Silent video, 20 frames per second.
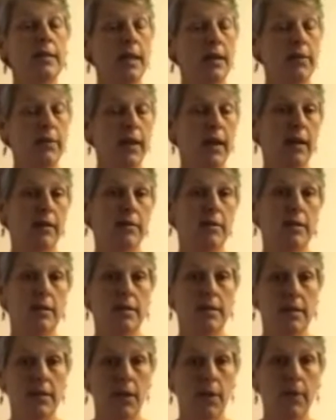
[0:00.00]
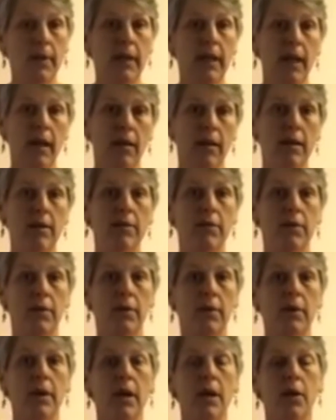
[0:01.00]
safe house in Sonoma County
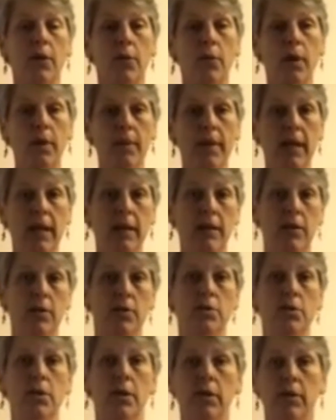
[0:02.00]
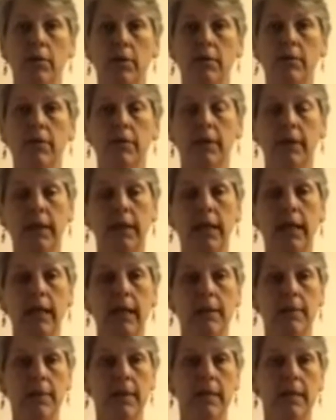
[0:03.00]
for women and their children fleeing
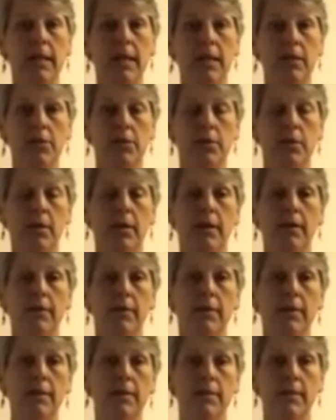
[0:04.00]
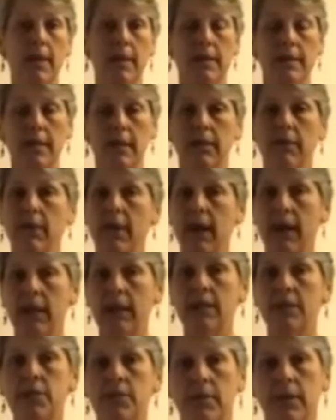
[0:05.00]
imminent danger of a domestic
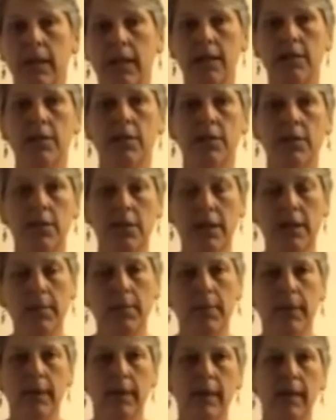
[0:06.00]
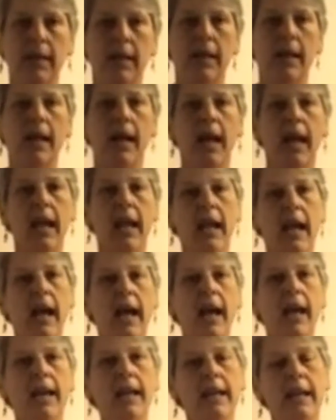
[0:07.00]
violence relationship. And
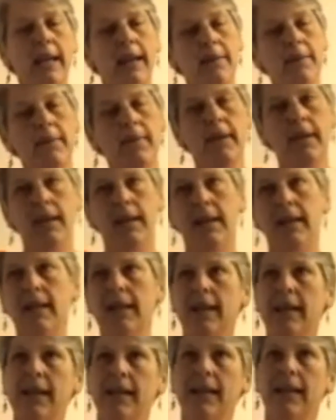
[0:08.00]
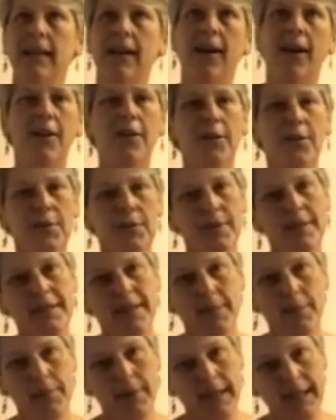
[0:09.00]
I am the honored
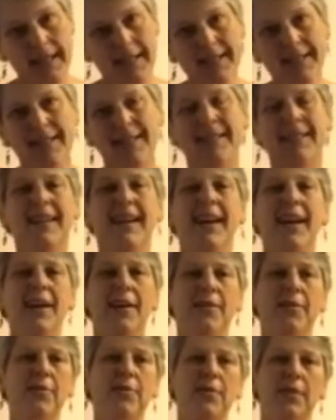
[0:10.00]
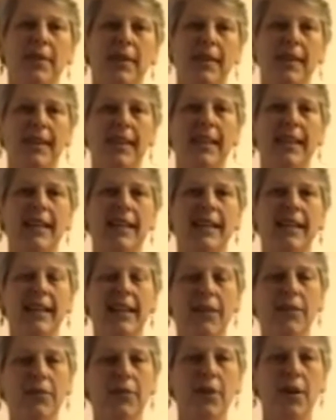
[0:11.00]
recipient of the
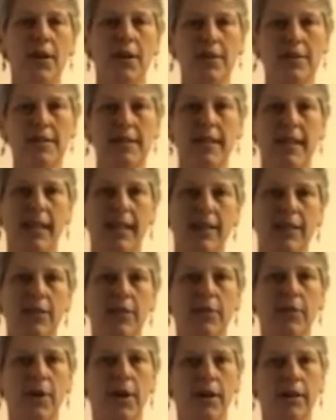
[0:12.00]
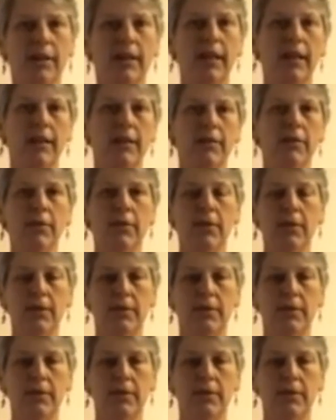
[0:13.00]
gift cards that you all give